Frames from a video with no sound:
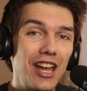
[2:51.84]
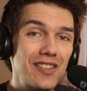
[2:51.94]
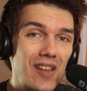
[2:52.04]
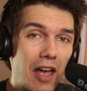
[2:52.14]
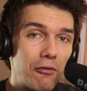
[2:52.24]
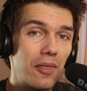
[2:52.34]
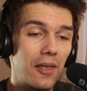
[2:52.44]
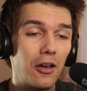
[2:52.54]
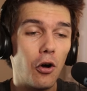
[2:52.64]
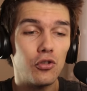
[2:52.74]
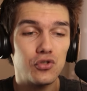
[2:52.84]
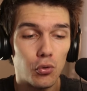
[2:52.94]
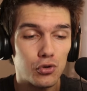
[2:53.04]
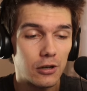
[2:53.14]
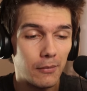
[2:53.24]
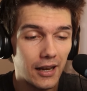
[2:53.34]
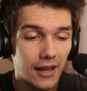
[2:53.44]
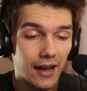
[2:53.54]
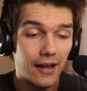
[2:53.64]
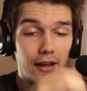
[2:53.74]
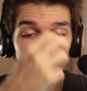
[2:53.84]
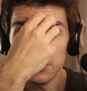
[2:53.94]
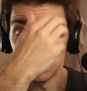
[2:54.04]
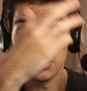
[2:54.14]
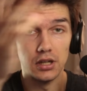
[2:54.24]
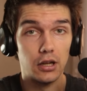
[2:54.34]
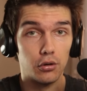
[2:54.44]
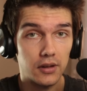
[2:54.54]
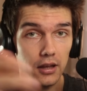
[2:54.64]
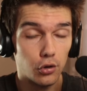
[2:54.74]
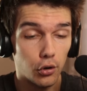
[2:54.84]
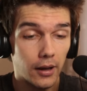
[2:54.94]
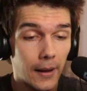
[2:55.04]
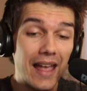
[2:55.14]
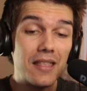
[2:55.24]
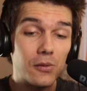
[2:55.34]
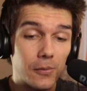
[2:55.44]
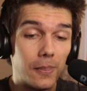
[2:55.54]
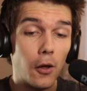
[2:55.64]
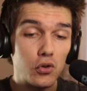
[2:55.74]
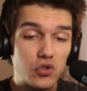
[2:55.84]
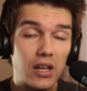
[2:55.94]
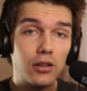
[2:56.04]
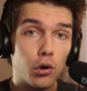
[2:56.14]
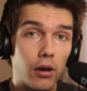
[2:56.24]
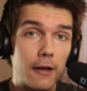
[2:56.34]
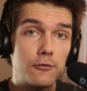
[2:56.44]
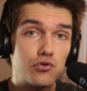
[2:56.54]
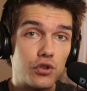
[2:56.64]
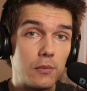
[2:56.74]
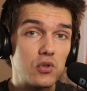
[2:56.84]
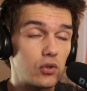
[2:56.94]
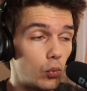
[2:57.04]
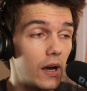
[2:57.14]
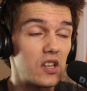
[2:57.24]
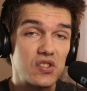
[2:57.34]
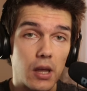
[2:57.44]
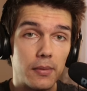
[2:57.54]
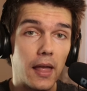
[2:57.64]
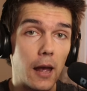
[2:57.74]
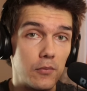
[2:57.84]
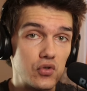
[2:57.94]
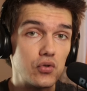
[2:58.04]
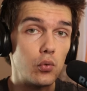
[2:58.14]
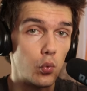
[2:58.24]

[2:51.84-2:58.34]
shares everything on social media, especially on TikTok, and those TikTok live streams were sometimes